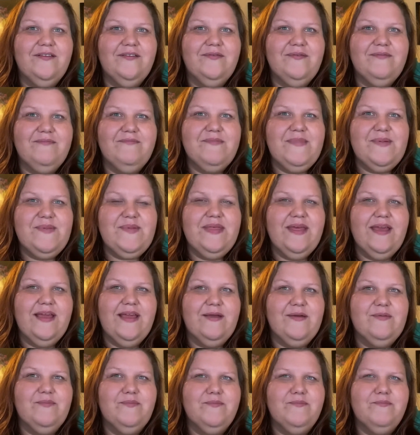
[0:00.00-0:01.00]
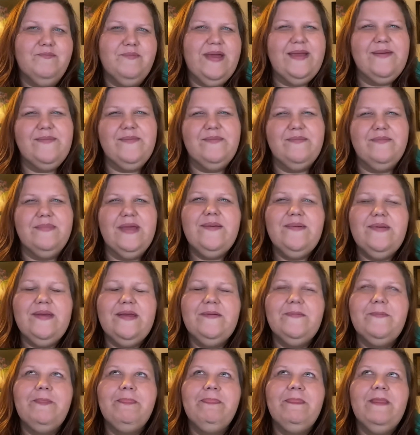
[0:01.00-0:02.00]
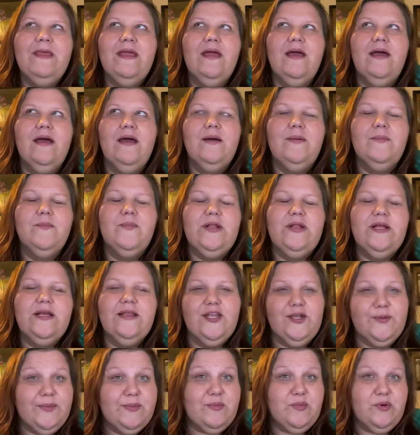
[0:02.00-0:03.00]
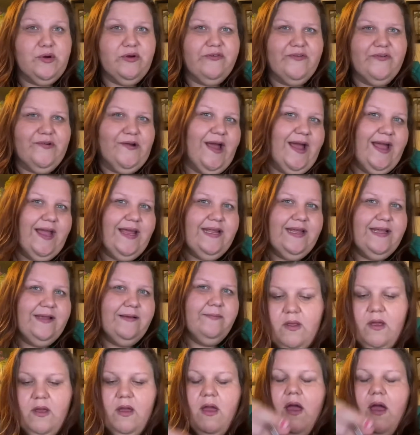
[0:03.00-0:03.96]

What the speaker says: maybe putting a little bit more variety.